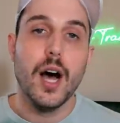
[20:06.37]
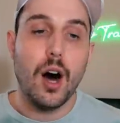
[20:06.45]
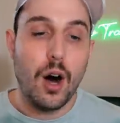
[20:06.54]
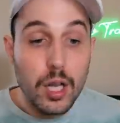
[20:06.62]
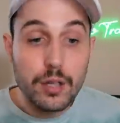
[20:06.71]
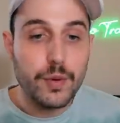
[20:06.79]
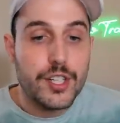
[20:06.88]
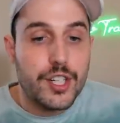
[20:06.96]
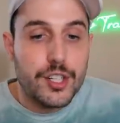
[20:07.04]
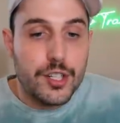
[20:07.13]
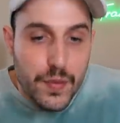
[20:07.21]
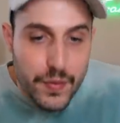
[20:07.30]
All of which it
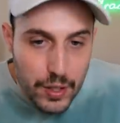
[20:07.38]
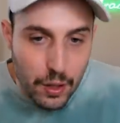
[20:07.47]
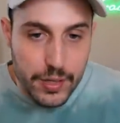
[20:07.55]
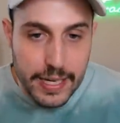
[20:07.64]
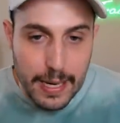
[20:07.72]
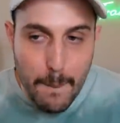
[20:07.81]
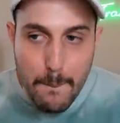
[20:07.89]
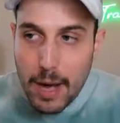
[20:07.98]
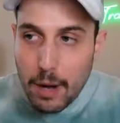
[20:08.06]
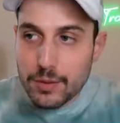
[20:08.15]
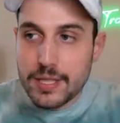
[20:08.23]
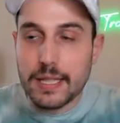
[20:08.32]
just feels like a
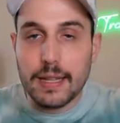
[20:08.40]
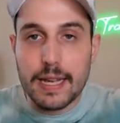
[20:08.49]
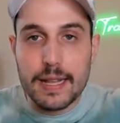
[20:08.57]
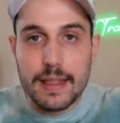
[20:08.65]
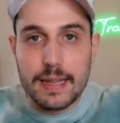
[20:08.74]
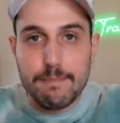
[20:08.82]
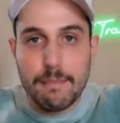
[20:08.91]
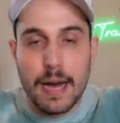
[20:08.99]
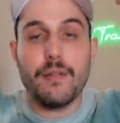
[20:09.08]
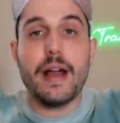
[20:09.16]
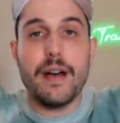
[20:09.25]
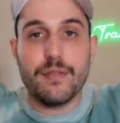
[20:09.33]
mountain, like the
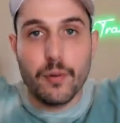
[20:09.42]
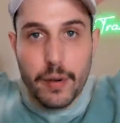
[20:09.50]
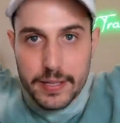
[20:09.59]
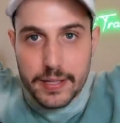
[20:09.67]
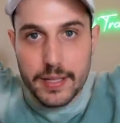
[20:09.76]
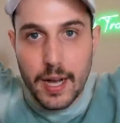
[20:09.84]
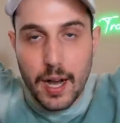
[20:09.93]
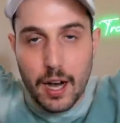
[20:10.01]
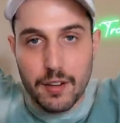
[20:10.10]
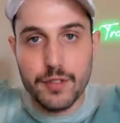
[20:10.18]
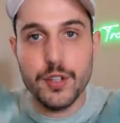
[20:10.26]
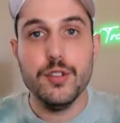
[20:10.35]
Mount Everest
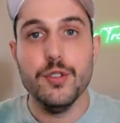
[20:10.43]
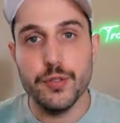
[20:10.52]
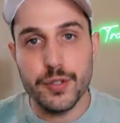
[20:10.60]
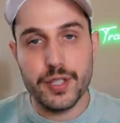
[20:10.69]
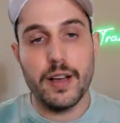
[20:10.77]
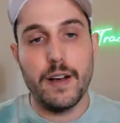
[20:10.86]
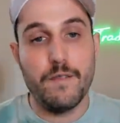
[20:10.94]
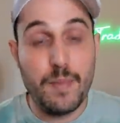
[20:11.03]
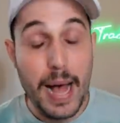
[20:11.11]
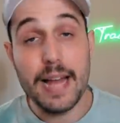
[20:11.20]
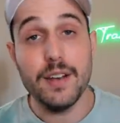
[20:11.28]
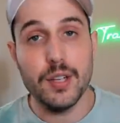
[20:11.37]
of news, of
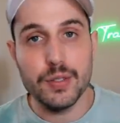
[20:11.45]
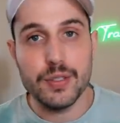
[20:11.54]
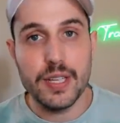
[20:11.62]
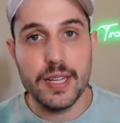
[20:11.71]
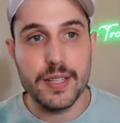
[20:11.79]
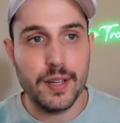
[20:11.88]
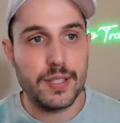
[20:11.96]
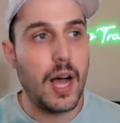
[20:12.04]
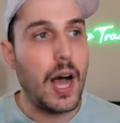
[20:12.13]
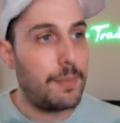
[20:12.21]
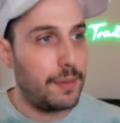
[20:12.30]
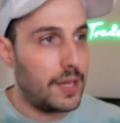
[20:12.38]
bad news, is on top of